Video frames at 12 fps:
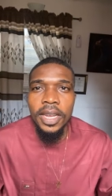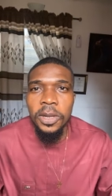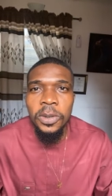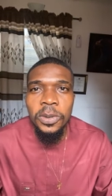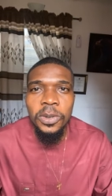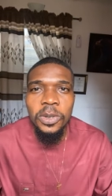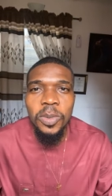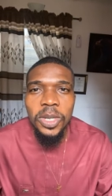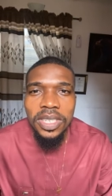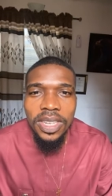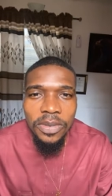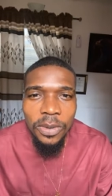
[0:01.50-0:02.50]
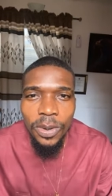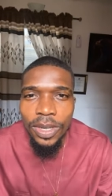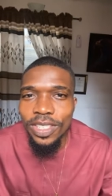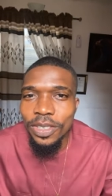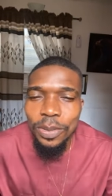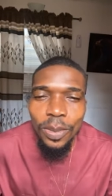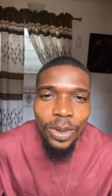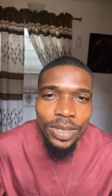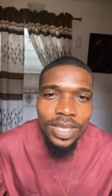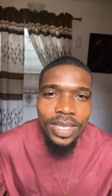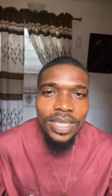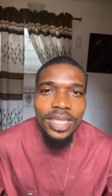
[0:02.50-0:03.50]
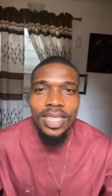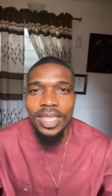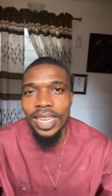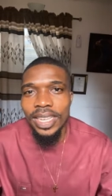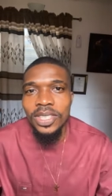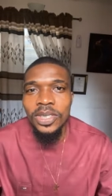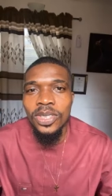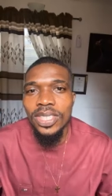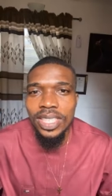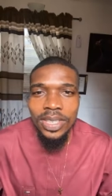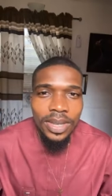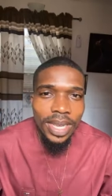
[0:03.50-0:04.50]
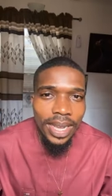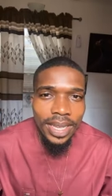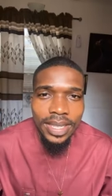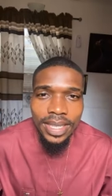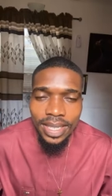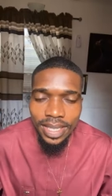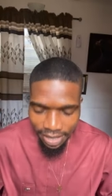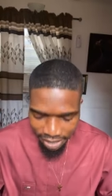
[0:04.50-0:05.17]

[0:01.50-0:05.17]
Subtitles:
Hello, good morning everyone. Good morning. Nice to see you guys.